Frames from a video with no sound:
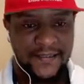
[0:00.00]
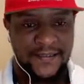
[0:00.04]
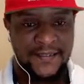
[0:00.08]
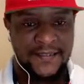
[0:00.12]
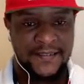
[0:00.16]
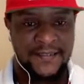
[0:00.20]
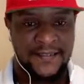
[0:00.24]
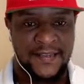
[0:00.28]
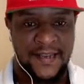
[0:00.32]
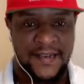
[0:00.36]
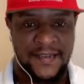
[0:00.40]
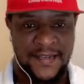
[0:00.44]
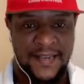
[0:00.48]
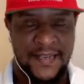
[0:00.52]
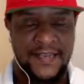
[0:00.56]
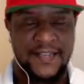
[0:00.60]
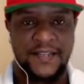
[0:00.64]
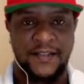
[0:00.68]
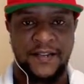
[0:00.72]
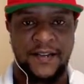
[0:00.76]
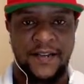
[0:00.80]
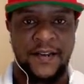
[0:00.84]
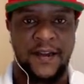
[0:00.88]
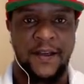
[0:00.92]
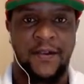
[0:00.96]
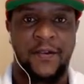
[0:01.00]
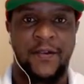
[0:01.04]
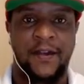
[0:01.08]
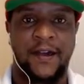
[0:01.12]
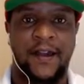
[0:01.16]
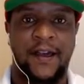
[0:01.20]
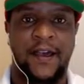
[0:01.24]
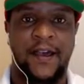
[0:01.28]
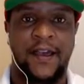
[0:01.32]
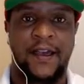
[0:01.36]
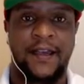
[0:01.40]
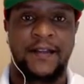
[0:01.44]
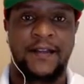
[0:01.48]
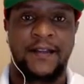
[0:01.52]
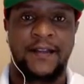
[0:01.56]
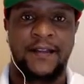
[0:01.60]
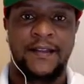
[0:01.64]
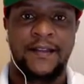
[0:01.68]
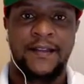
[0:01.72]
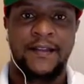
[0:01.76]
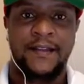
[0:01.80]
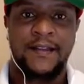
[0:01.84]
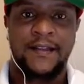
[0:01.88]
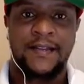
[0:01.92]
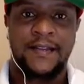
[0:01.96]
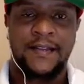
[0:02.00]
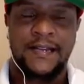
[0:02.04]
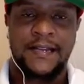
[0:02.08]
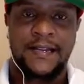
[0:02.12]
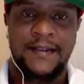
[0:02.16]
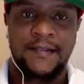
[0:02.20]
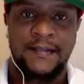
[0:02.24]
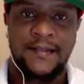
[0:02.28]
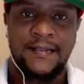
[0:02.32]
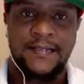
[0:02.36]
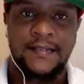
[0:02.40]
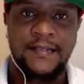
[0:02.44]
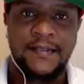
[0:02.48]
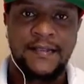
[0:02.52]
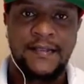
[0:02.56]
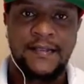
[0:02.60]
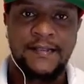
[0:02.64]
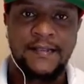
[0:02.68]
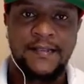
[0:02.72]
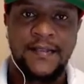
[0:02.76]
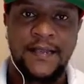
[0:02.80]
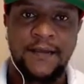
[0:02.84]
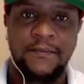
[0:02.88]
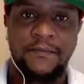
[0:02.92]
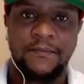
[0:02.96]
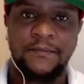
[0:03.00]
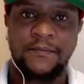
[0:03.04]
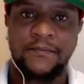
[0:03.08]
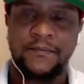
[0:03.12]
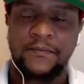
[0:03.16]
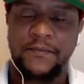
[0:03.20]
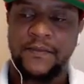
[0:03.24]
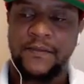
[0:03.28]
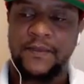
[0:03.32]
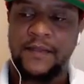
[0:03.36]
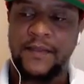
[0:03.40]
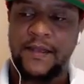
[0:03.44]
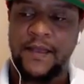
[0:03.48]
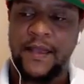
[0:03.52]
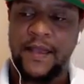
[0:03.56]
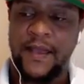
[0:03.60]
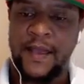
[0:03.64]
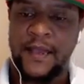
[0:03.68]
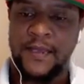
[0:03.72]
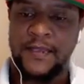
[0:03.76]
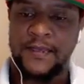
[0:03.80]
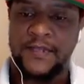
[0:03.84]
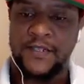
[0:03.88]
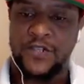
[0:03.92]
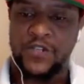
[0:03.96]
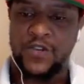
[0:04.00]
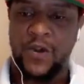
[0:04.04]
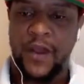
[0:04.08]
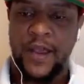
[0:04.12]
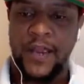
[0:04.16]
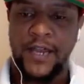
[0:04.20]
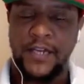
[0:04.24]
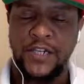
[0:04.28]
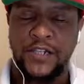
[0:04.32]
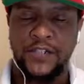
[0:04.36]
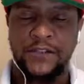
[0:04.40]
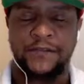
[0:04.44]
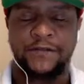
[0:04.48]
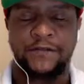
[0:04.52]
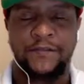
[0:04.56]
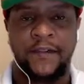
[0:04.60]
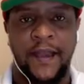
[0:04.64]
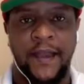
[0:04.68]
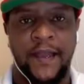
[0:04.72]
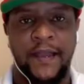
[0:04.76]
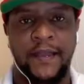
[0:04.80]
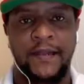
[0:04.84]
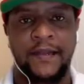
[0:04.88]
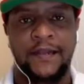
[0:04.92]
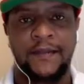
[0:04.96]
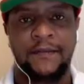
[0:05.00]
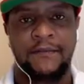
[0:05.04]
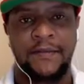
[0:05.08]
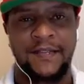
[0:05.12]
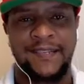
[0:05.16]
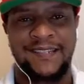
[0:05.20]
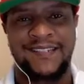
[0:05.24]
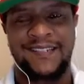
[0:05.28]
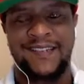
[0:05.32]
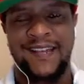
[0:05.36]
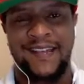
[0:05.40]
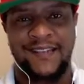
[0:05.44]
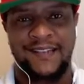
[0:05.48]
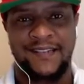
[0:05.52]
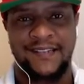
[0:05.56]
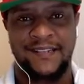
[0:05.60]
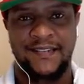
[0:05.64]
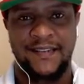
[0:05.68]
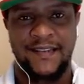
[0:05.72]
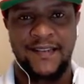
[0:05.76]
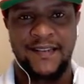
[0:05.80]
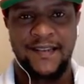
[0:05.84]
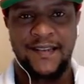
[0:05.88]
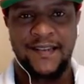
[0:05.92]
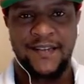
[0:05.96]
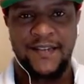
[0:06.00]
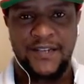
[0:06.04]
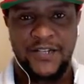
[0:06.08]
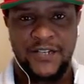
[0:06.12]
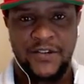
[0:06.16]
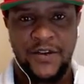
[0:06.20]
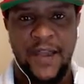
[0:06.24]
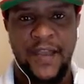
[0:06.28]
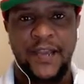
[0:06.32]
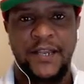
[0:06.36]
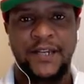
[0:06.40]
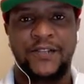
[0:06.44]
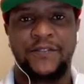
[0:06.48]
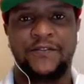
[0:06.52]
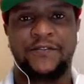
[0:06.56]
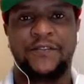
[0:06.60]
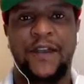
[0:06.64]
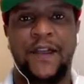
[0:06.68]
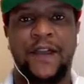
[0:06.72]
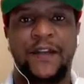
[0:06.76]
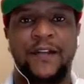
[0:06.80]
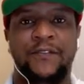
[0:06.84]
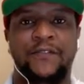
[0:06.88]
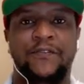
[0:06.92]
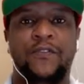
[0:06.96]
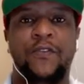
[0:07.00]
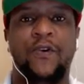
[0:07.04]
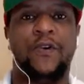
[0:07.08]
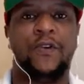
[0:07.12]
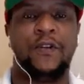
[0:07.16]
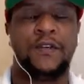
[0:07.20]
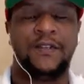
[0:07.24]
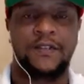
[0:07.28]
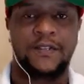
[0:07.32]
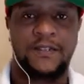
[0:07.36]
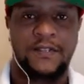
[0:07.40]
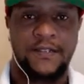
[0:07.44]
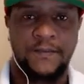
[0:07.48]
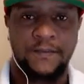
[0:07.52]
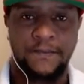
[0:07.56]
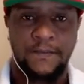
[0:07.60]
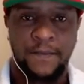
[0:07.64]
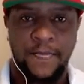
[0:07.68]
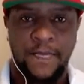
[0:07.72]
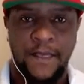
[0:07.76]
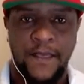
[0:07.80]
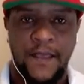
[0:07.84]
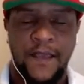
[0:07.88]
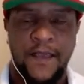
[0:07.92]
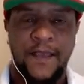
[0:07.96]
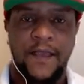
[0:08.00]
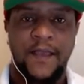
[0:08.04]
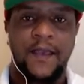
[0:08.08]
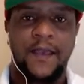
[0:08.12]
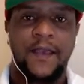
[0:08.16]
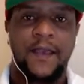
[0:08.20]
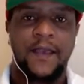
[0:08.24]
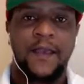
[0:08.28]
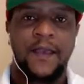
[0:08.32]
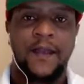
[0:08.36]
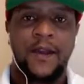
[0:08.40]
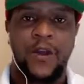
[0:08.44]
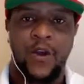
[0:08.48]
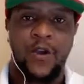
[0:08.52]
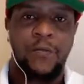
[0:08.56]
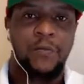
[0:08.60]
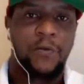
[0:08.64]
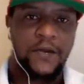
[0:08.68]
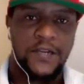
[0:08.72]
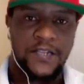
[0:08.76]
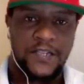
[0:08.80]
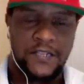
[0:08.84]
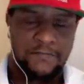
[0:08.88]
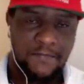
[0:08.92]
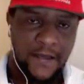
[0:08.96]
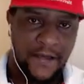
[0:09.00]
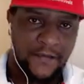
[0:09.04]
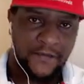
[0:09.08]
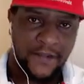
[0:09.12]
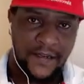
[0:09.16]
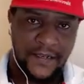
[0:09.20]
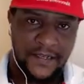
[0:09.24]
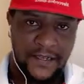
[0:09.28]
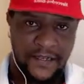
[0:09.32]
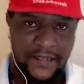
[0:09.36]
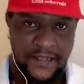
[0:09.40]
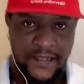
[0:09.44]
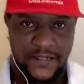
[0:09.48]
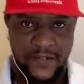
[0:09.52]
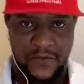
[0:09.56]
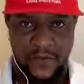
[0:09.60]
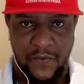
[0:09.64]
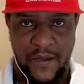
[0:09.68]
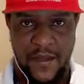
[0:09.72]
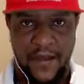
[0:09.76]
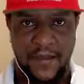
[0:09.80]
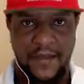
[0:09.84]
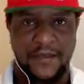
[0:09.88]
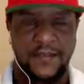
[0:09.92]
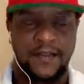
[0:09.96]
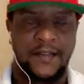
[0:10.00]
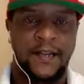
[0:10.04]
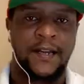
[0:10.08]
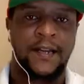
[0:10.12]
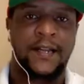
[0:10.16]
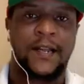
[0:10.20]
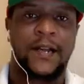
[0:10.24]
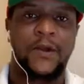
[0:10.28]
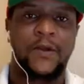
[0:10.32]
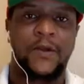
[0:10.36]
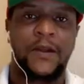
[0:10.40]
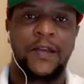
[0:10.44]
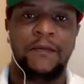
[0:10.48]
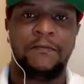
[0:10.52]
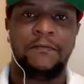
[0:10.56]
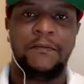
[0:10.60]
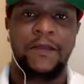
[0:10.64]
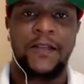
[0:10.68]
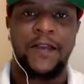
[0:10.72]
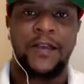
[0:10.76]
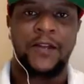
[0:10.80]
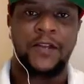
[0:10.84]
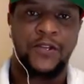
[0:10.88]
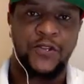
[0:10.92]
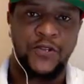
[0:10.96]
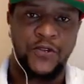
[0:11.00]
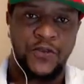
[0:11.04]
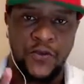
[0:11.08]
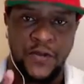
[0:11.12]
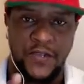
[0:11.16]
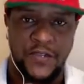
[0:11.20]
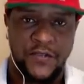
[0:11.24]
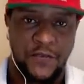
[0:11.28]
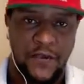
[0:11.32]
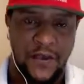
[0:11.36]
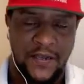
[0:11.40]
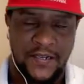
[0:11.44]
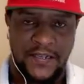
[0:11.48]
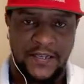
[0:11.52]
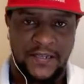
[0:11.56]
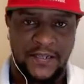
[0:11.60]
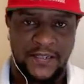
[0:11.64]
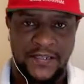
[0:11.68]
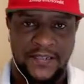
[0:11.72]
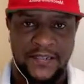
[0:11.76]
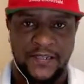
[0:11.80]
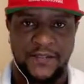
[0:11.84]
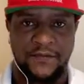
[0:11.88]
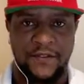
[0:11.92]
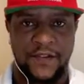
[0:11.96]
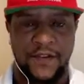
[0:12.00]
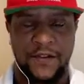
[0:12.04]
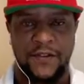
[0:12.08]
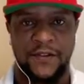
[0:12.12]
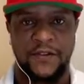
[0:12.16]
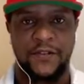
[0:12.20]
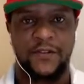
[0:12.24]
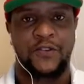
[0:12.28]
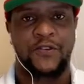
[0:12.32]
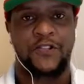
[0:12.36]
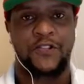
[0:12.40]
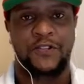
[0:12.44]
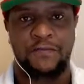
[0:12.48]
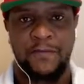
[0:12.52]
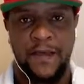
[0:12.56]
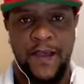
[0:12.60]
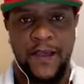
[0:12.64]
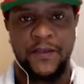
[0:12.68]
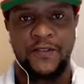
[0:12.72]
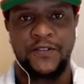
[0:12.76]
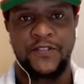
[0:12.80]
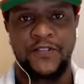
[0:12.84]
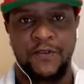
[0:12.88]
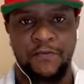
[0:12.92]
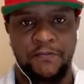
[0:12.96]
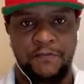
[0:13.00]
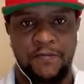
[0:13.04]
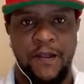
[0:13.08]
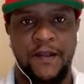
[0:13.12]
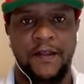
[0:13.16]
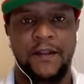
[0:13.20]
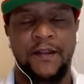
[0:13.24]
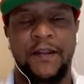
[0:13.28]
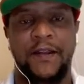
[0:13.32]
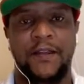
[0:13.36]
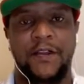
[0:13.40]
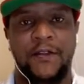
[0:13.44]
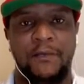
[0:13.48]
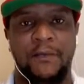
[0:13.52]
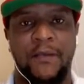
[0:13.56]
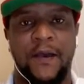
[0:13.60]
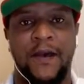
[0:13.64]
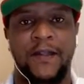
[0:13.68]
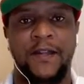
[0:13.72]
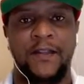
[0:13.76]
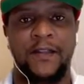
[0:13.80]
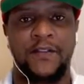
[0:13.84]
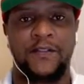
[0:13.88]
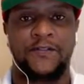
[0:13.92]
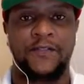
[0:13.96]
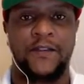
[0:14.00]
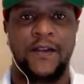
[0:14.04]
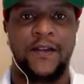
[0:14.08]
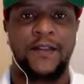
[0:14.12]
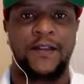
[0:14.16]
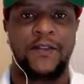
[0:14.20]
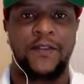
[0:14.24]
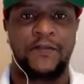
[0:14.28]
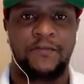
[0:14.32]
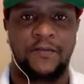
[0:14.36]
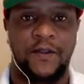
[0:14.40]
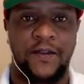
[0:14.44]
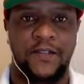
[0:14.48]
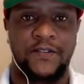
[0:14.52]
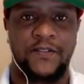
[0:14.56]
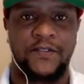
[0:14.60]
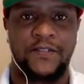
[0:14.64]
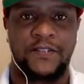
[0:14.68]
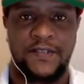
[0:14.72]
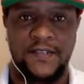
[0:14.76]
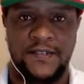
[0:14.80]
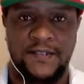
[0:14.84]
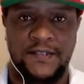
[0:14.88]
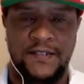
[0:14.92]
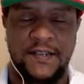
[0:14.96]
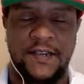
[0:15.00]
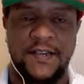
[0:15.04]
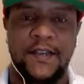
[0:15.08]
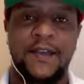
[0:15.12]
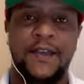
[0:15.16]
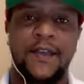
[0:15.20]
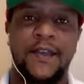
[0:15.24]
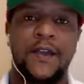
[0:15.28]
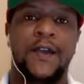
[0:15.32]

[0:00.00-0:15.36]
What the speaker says: the dictionary online. Criticism is trying to find mistakes, trying to find faults. Nobody's perfect in this world, including me and you who is watching this video. Your spouse, your partner, your mother, your father, your brother or sister,